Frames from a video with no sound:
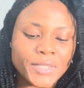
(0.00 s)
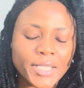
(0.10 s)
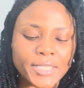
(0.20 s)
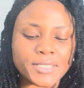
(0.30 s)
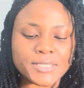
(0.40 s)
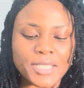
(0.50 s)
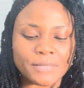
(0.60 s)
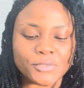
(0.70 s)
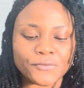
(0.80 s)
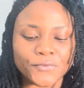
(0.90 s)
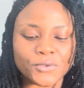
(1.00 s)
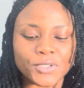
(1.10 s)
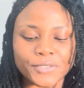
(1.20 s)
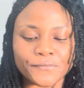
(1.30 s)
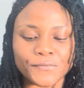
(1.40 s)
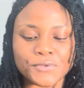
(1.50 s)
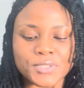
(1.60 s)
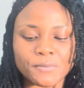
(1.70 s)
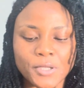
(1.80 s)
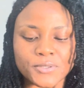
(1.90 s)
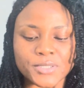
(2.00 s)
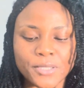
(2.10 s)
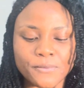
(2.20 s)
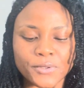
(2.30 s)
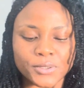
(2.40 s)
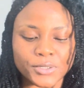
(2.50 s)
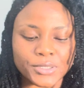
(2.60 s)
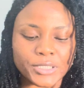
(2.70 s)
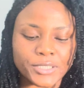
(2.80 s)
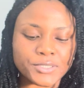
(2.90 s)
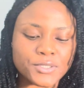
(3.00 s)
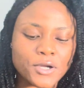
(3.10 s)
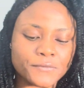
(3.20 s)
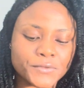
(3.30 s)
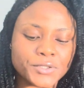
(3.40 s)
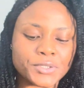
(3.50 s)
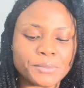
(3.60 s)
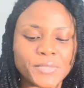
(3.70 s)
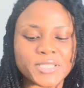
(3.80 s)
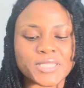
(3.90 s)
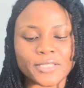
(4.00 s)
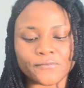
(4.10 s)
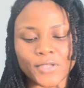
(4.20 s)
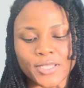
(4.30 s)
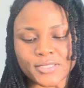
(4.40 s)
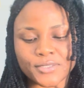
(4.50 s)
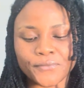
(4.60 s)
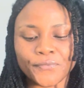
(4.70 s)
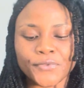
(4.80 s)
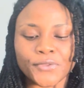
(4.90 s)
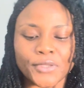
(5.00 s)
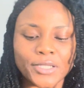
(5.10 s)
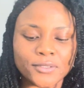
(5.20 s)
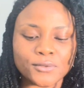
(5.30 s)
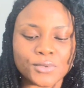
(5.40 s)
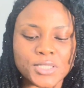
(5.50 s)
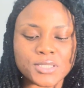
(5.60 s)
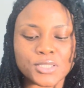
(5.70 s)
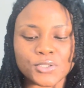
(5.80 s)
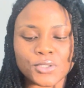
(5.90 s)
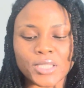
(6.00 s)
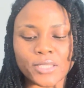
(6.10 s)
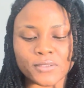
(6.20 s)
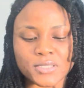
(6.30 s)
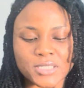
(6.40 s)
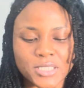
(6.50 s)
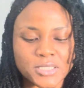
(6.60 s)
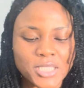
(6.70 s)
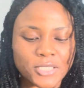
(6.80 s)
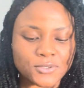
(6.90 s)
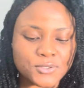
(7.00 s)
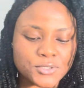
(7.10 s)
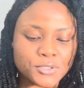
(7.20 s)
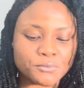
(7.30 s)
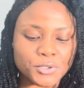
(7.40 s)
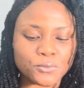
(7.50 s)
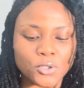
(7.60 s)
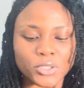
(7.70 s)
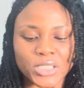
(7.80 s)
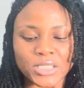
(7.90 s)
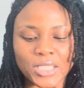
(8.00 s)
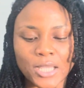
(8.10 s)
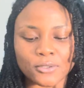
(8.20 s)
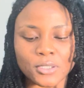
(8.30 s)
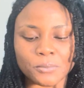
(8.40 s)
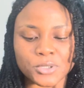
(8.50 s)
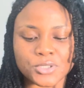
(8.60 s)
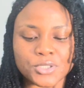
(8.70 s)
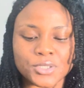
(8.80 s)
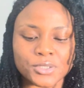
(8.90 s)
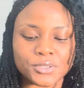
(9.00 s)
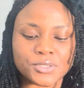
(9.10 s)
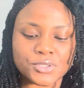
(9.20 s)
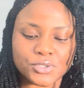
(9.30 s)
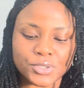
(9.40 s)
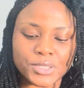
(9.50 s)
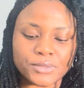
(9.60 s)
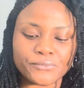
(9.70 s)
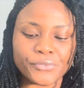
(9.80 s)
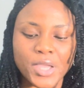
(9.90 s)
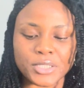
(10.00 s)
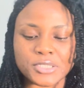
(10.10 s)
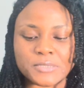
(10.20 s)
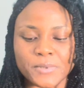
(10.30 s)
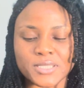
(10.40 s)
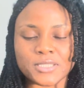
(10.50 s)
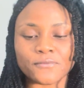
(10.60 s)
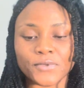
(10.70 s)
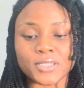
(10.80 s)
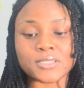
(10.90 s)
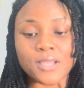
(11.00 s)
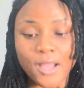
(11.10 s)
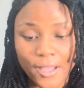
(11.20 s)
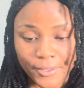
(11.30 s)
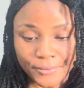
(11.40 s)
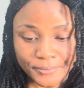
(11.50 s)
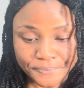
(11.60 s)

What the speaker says: Anytime you feel confused about something, they're there to offer you the best advice. They are the reason you get the sense that you shouldn't be walking down a particular street at a specific time,